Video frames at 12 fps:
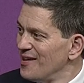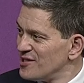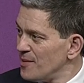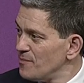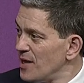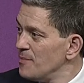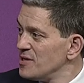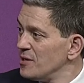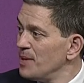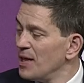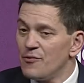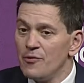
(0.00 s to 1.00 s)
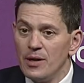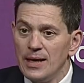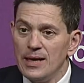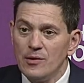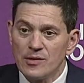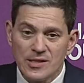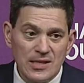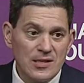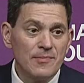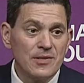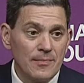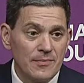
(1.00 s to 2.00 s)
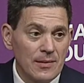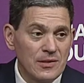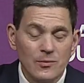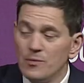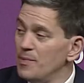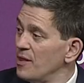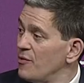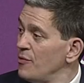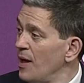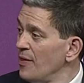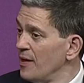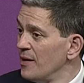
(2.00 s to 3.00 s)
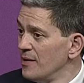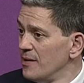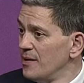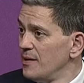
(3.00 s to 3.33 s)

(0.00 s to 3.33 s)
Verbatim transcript: Mm. Sometimes it will be through a legal system, sometimes it will be through other